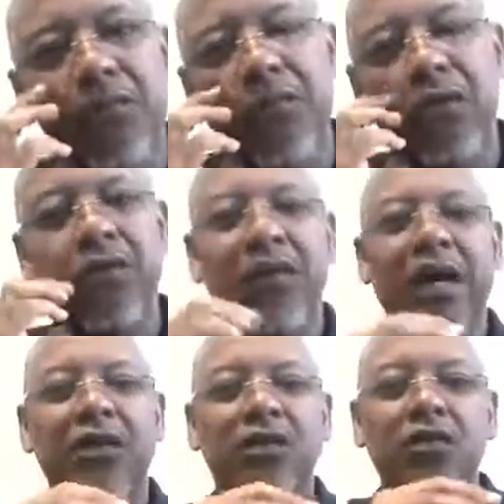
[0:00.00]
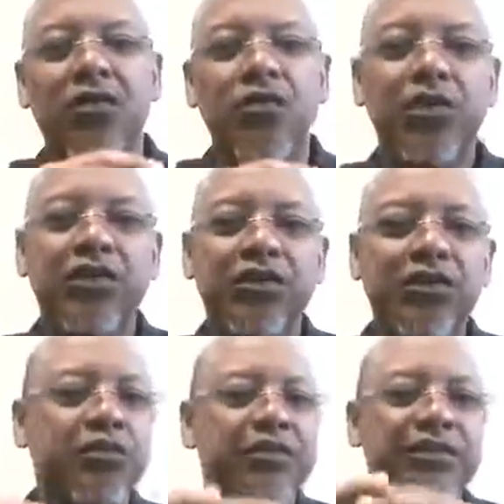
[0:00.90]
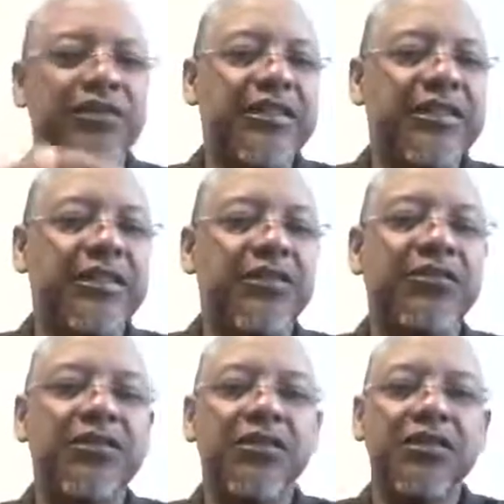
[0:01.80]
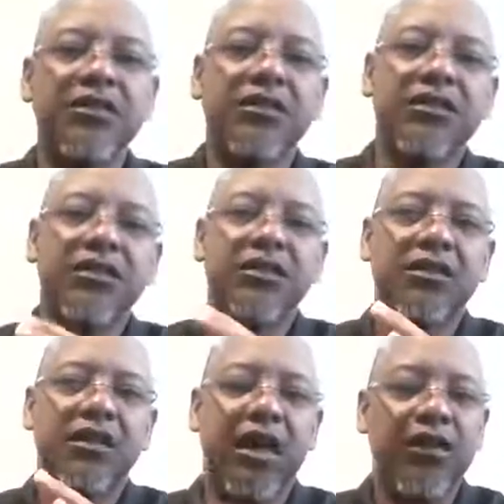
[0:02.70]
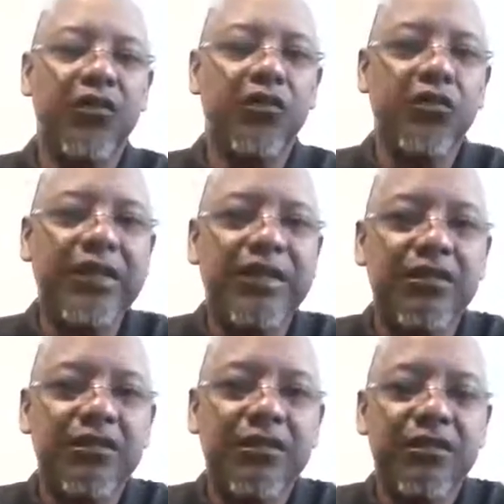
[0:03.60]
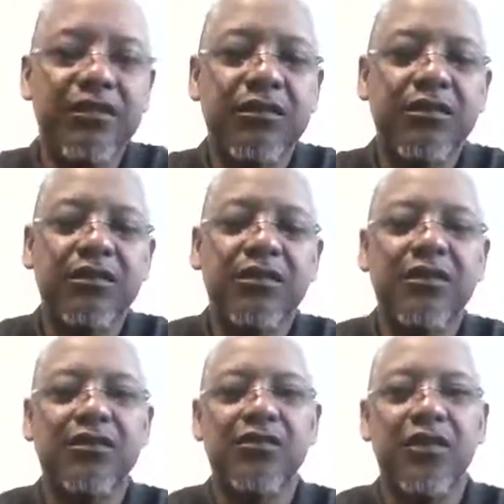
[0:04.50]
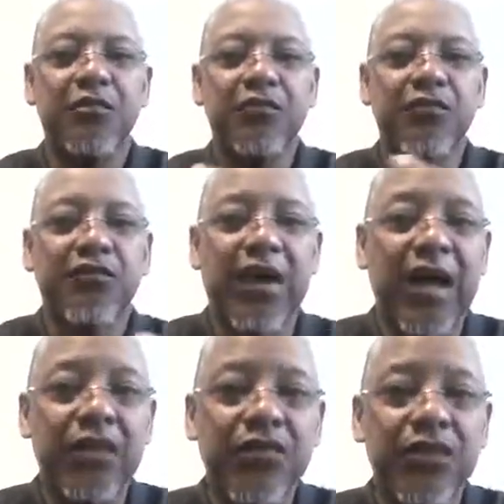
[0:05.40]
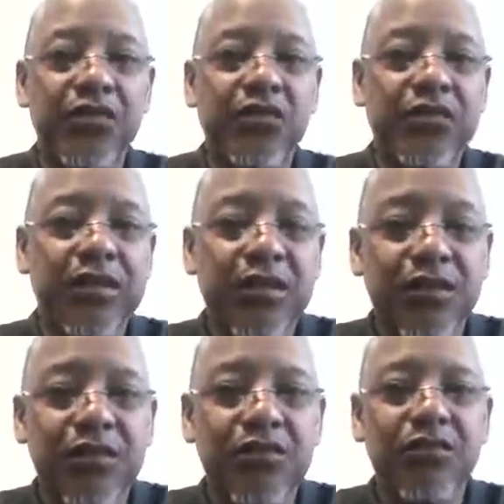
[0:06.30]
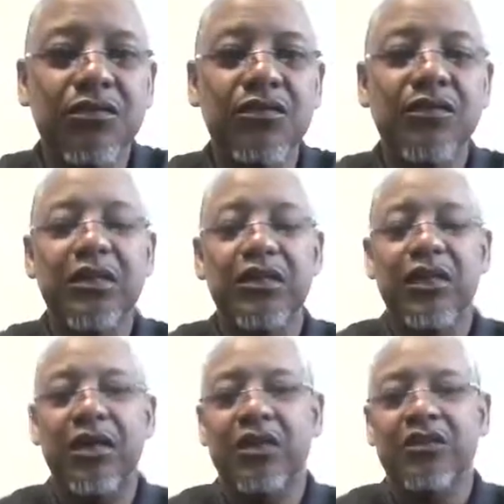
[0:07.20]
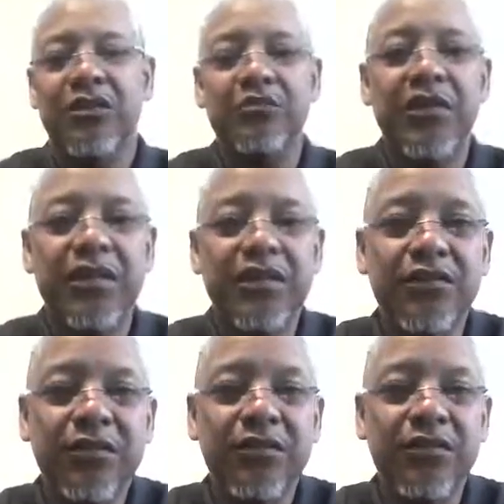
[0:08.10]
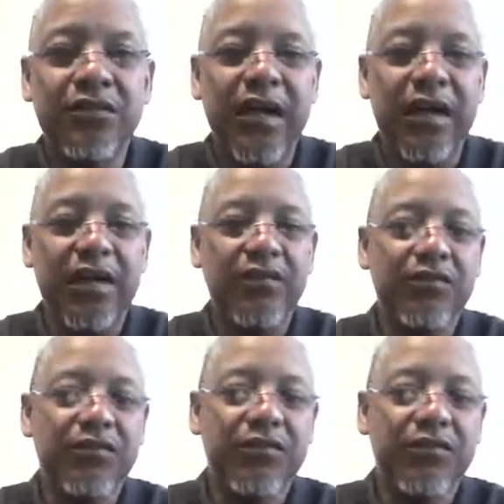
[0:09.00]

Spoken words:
You know, how long will you receive those funds? Some 5 years, 10 years, some to age 65.